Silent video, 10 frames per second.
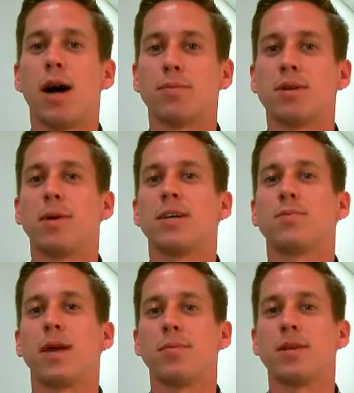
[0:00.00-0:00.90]
optimized
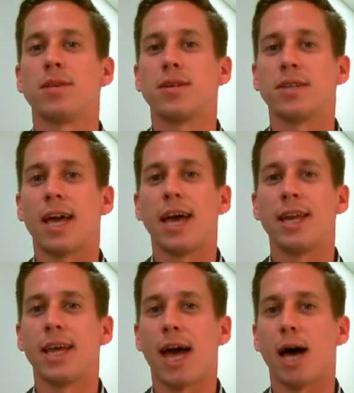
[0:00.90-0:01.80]
payments into
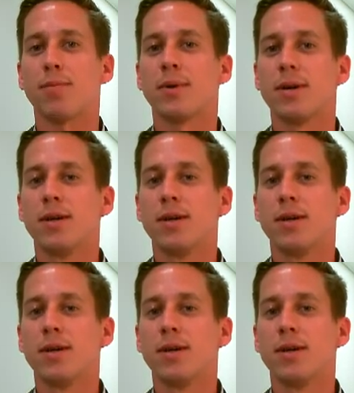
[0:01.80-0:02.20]
any app.